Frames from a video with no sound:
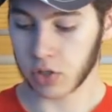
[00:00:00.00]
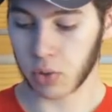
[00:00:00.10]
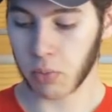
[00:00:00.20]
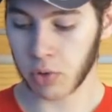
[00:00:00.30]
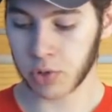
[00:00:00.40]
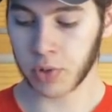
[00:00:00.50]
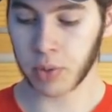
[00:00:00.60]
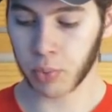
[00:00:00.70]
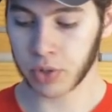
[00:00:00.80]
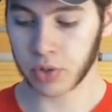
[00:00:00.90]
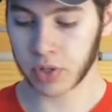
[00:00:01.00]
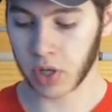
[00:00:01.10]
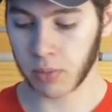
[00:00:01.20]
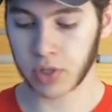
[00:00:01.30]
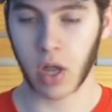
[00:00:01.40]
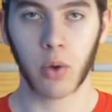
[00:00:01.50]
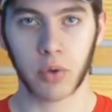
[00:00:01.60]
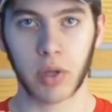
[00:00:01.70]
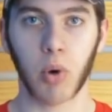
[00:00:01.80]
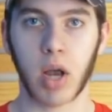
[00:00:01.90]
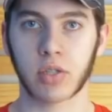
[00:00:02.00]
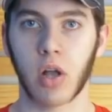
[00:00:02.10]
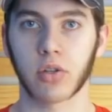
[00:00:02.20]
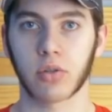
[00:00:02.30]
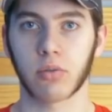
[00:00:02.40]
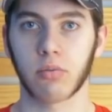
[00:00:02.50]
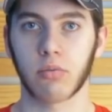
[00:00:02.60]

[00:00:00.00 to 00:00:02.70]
So most 3D printers come stock with a brass nozzle.